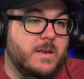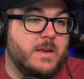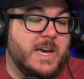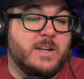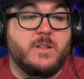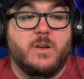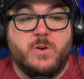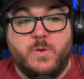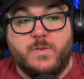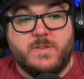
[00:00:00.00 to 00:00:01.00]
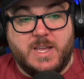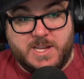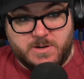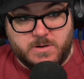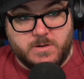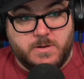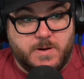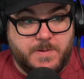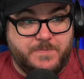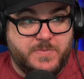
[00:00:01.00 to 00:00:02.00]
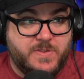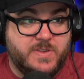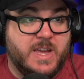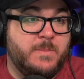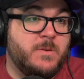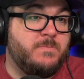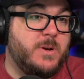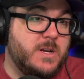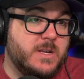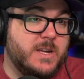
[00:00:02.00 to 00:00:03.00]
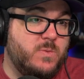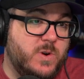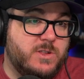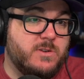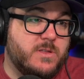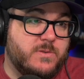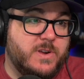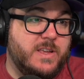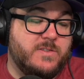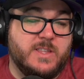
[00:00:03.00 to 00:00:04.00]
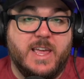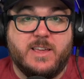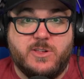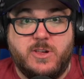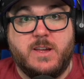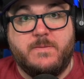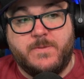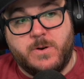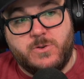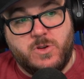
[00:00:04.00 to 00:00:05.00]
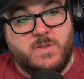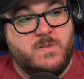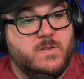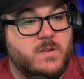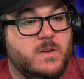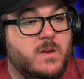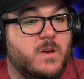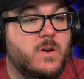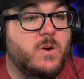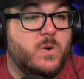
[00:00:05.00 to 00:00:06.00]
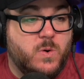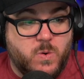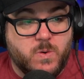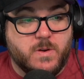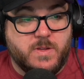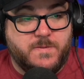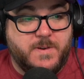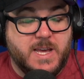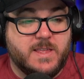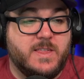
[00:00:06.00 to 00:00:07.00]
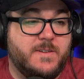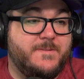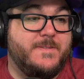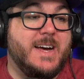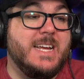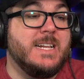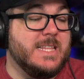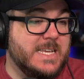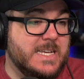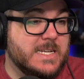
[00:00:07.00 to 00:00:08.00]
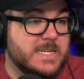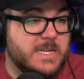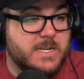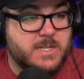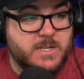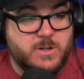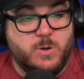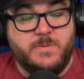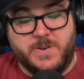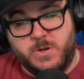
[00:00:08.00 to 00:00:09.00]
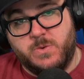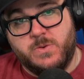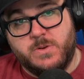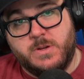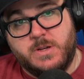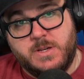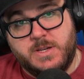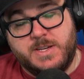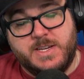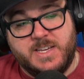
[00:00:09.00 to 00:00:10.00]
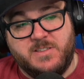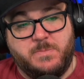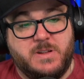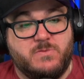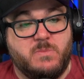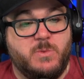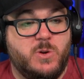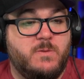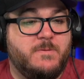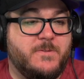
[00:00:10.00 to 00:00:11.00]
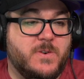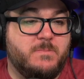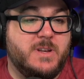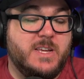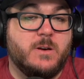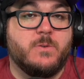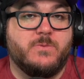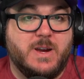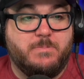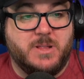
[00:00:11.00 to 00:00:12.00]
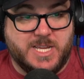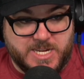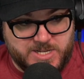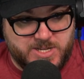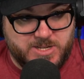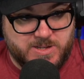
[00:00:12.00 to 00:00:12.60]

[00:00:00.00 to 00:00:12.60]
I don't know who's later, Cyberpunk and Witcher 3's next gen versions, or the fact that finally De Novo has been removed from Near Replicant.